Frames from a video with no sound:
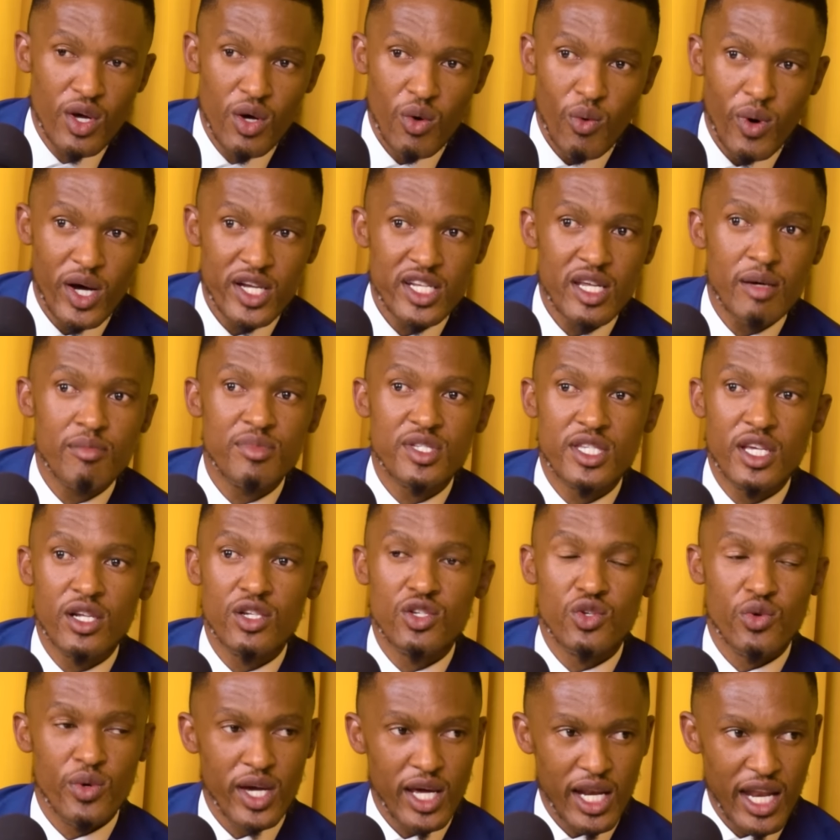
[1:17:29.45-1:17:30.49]
but I'm still
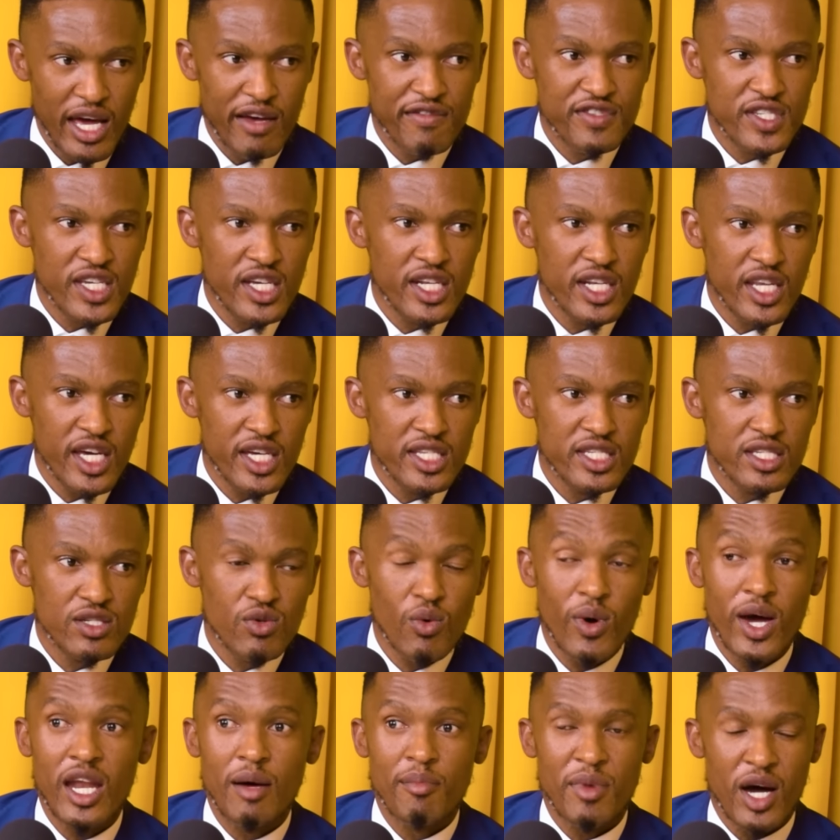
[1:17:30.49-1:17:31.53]
doing a life sentence
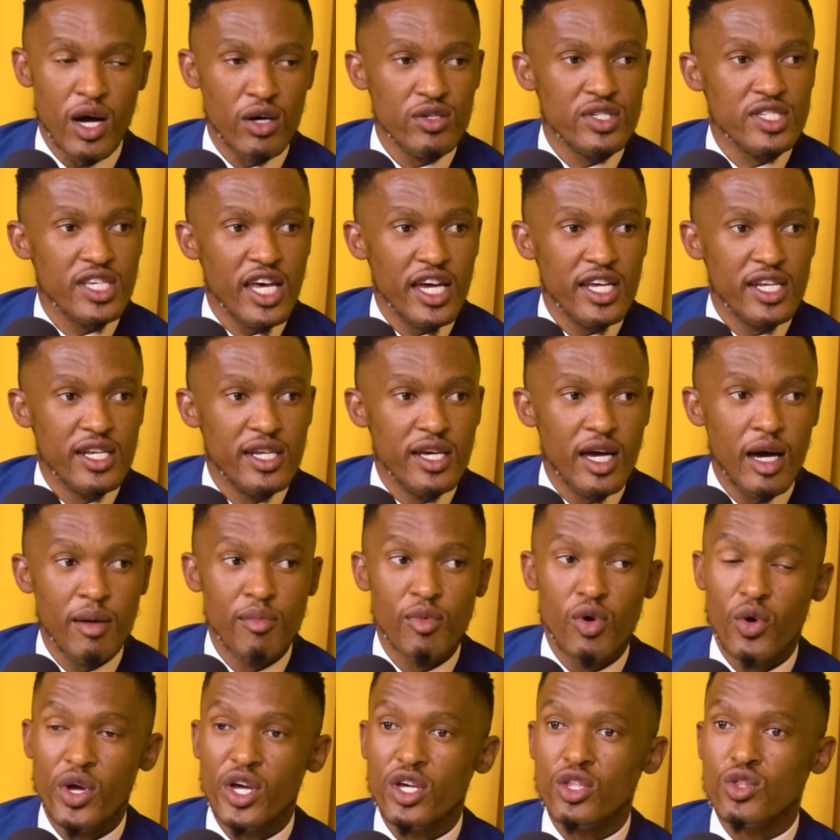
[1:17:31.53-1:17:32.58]
while I'm outside. I'm
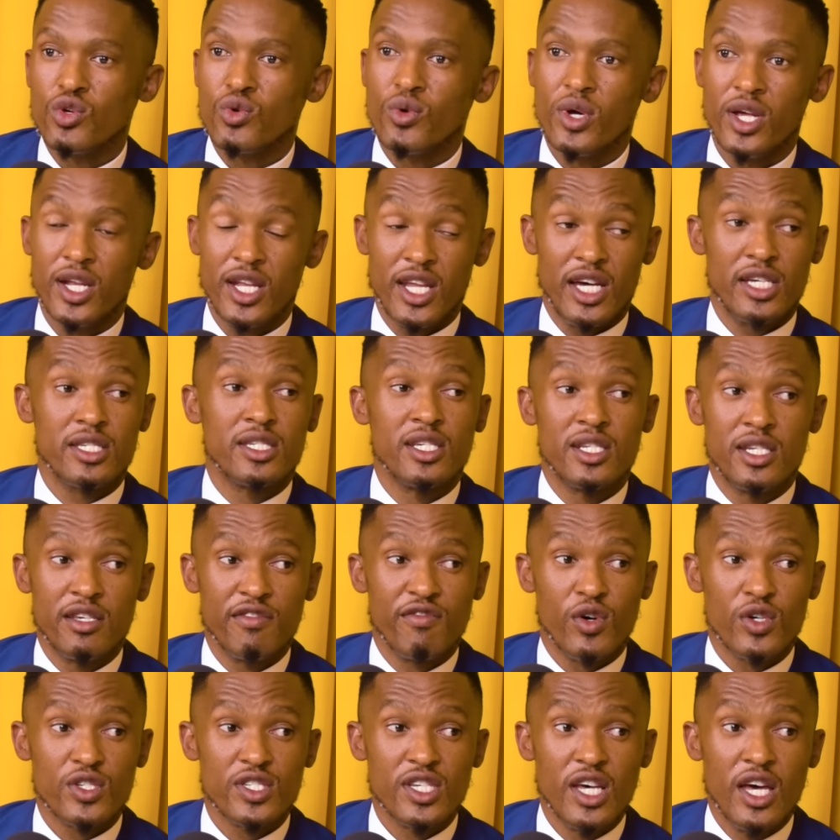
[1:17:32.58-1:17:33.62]
going through a nasty
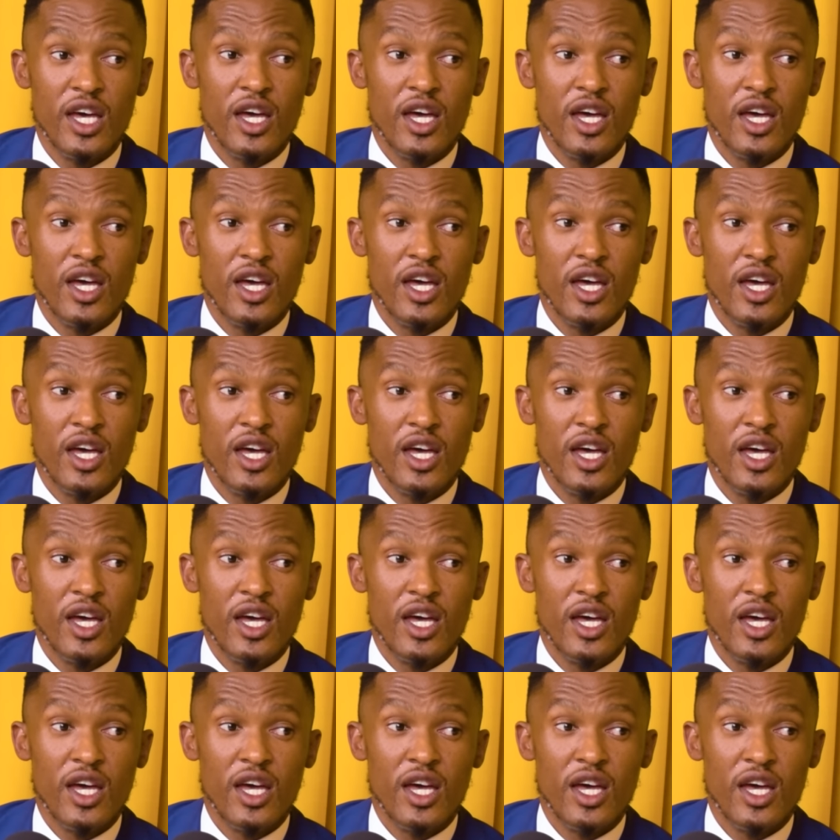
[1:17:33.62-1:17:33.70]
divorce.